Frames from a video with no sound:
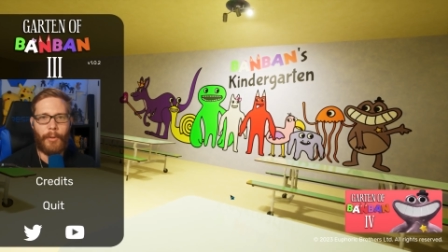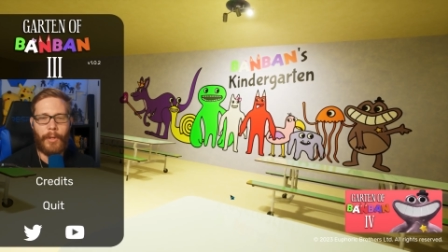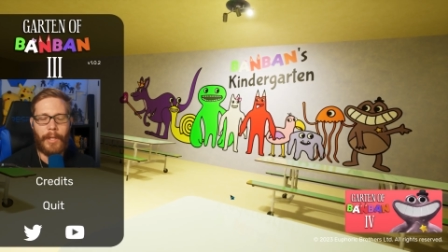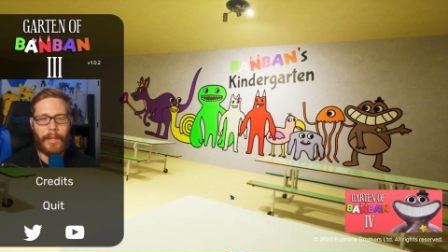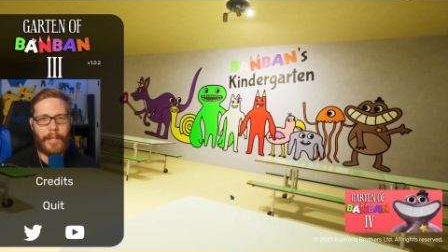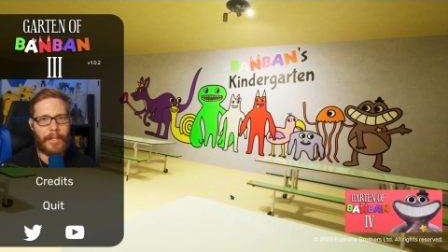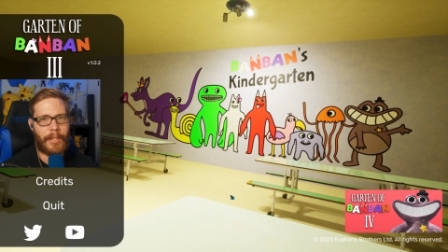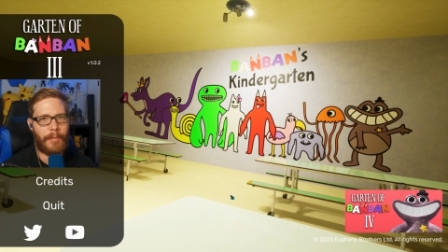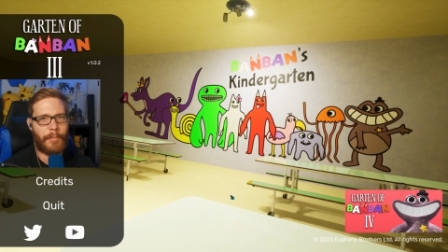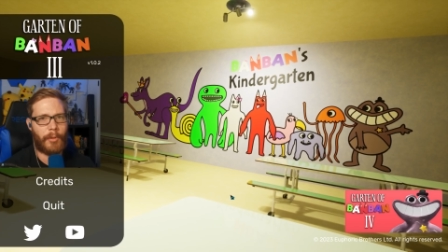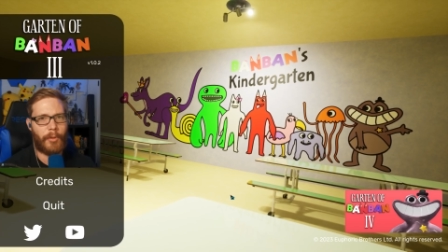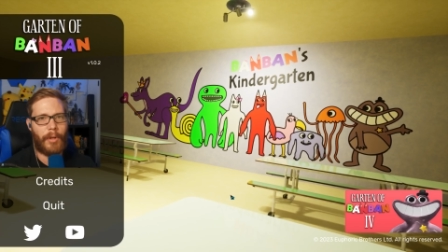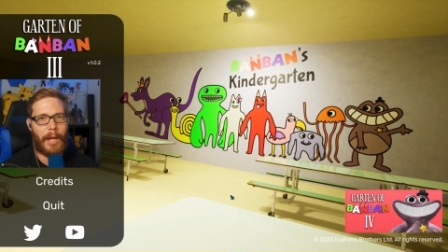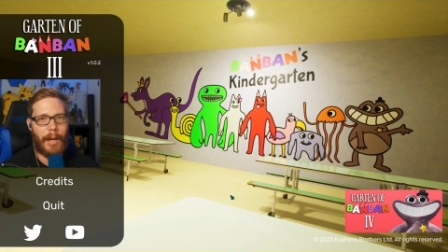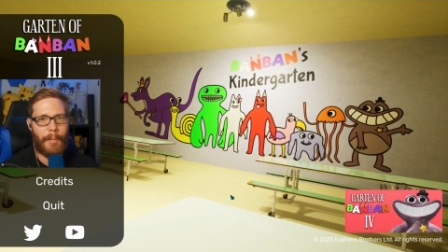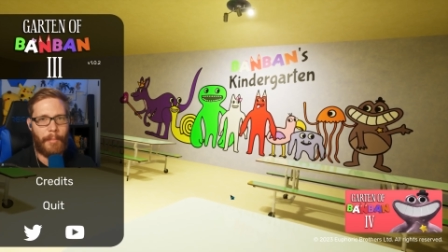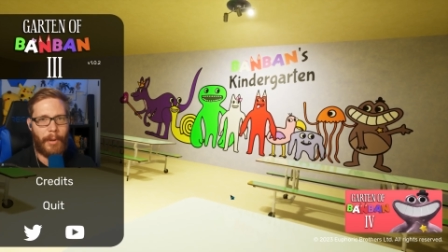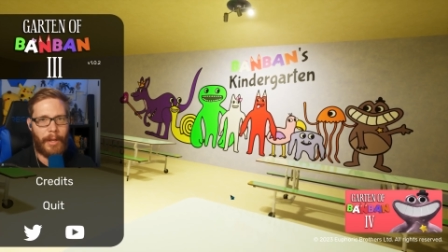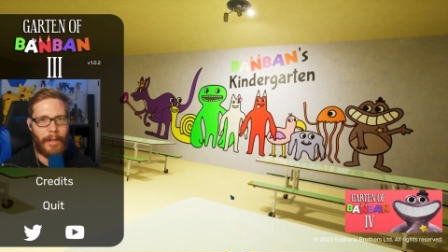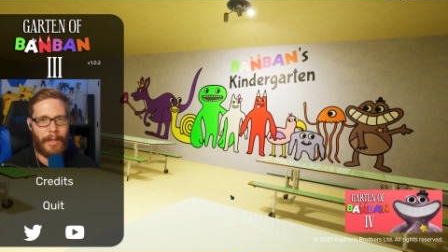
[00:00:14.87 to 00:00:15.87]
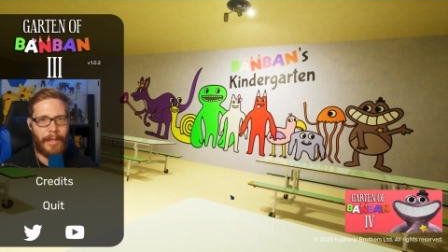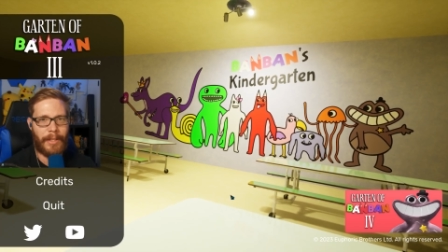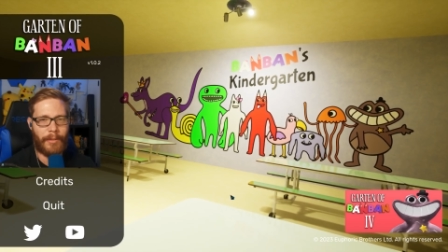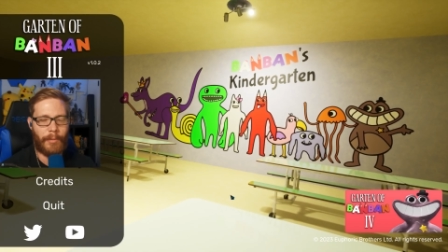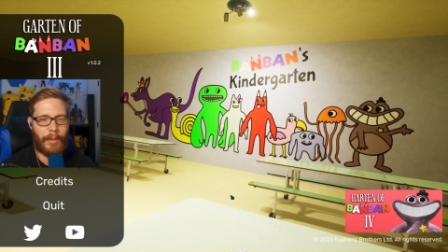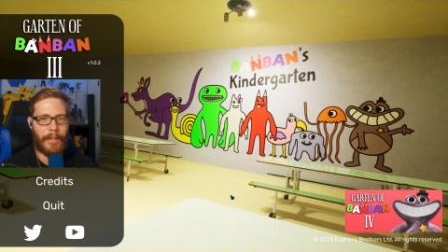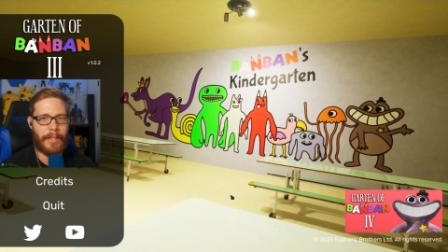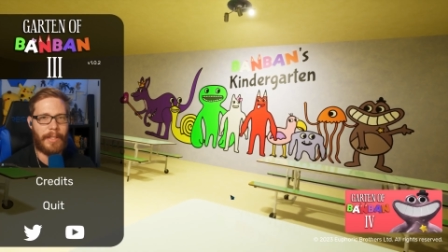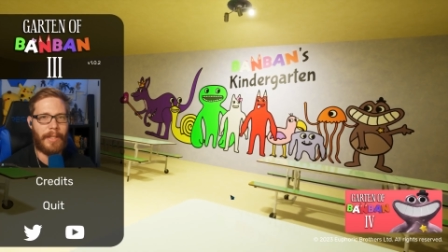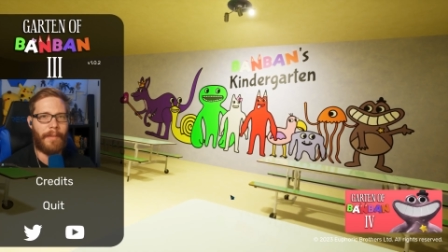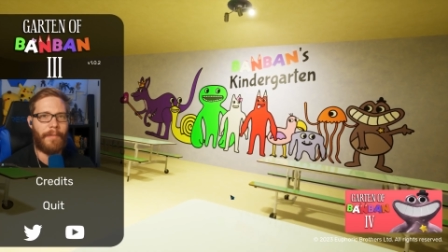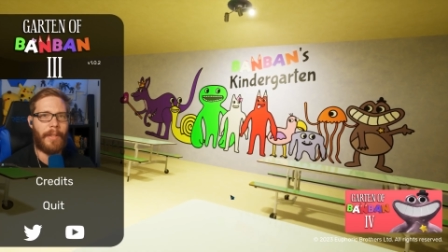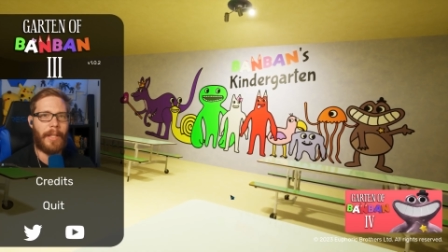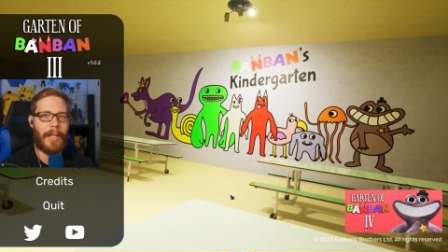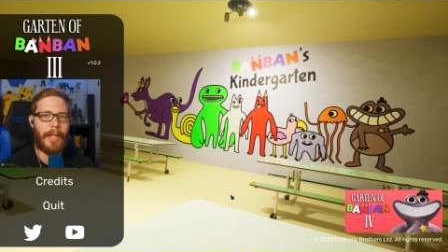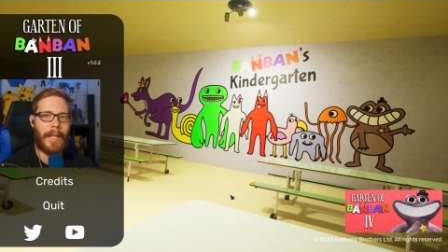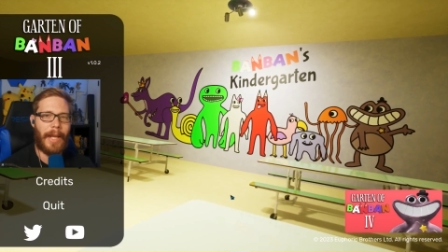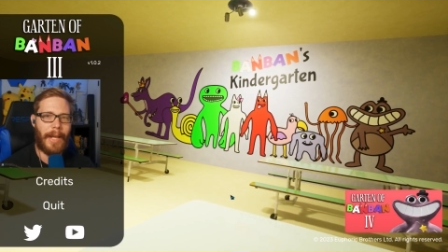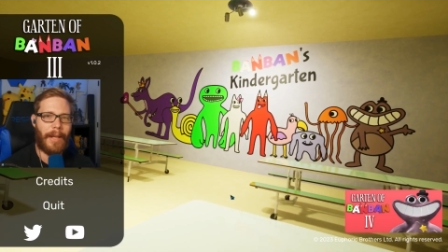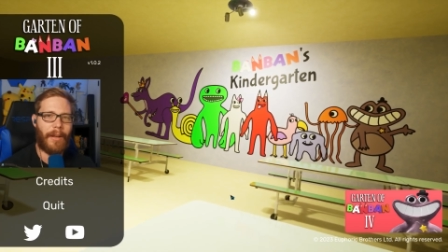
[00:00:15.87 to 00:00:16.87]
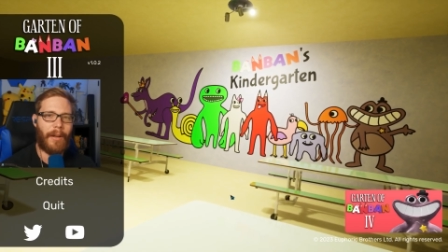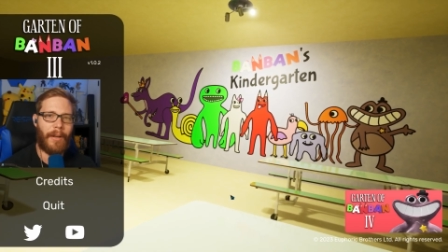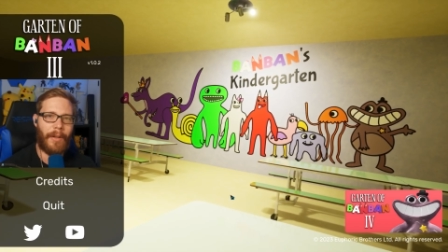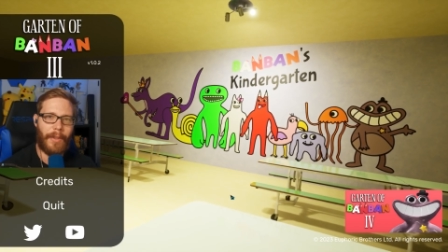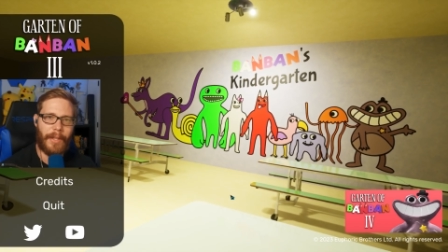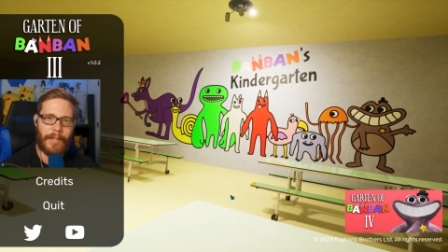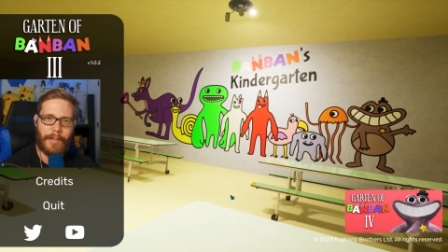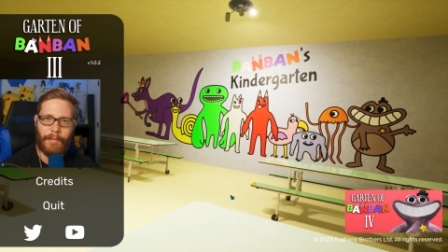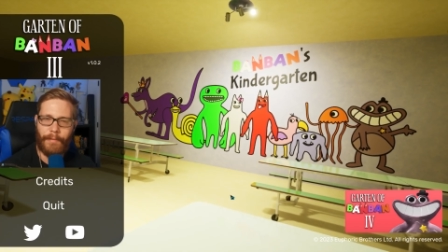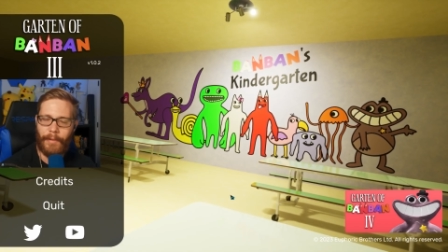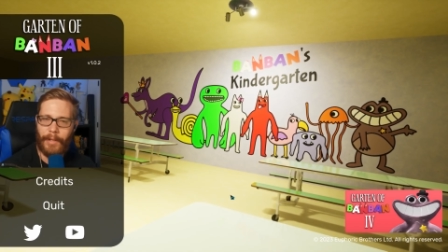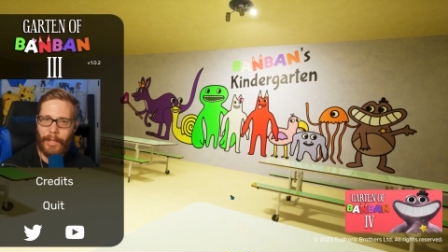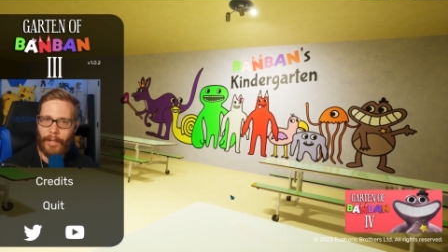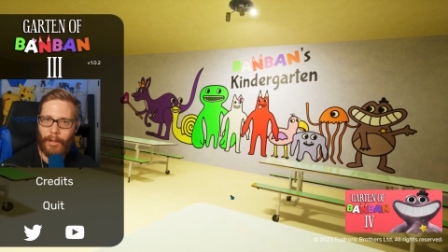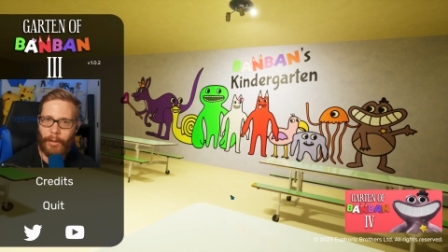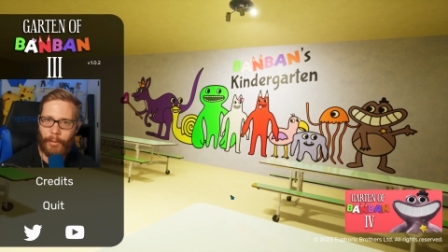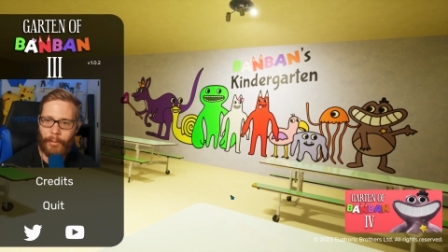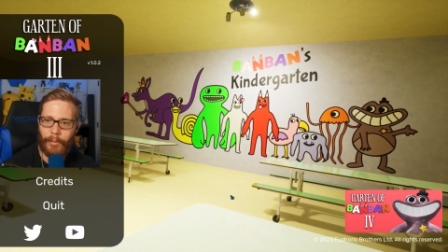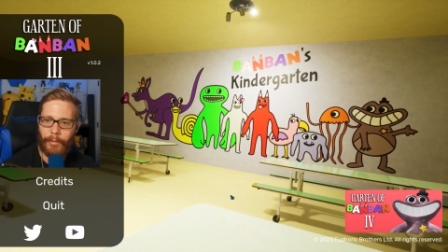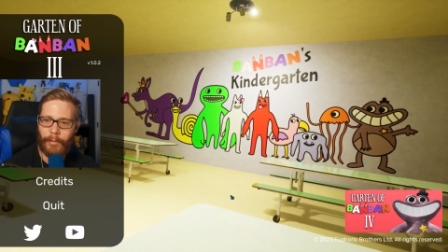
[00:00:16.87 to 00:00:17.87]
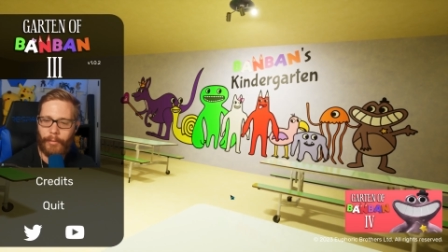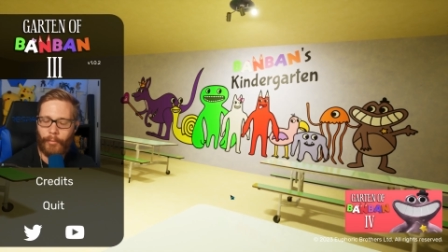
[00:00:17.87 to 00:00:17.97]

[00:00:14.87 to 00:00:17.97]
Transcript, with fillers: hit the subscribe button as well as left a like on this video.